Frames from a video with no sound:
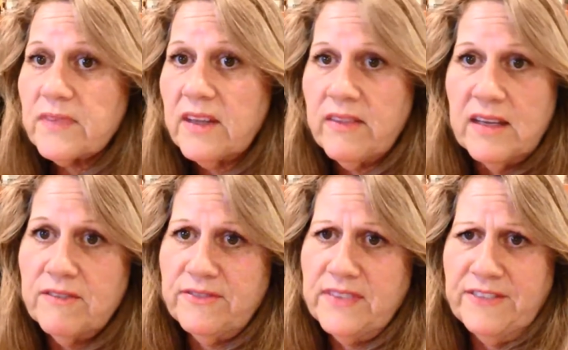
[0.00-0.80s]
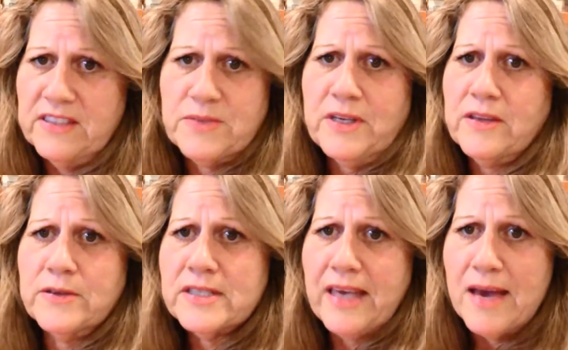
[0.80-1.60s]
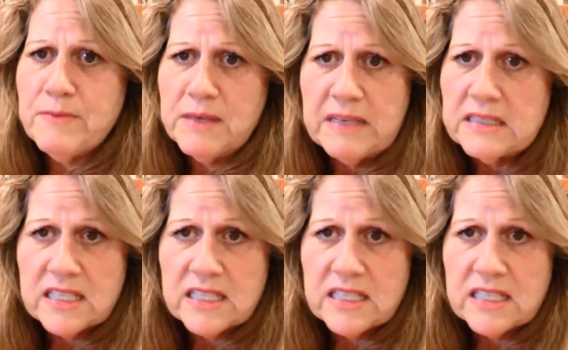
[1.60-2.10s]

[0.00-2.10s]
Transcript: And then if, if it's one of those scam emails,